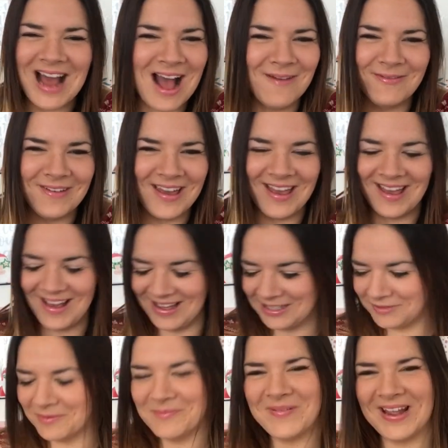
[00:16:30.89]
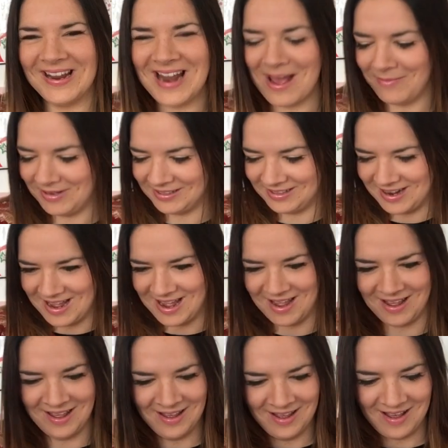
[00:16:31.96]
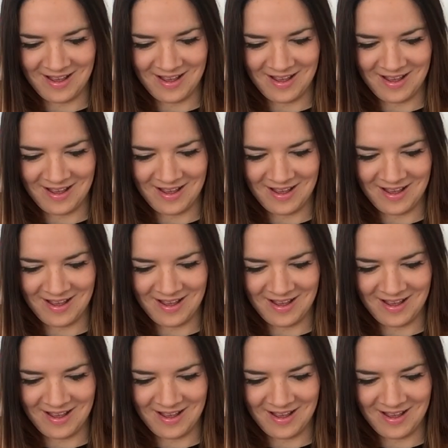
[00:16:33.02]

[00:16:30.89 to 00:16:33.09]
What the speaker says: have it. It's from B&M, isn't it?